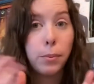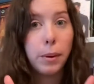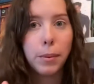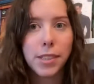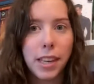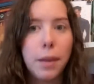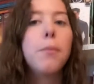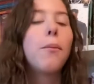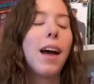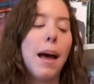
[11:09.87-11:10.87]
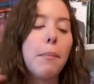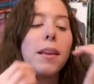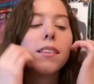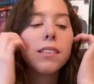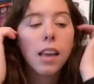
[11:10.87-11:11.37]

We will see what happens.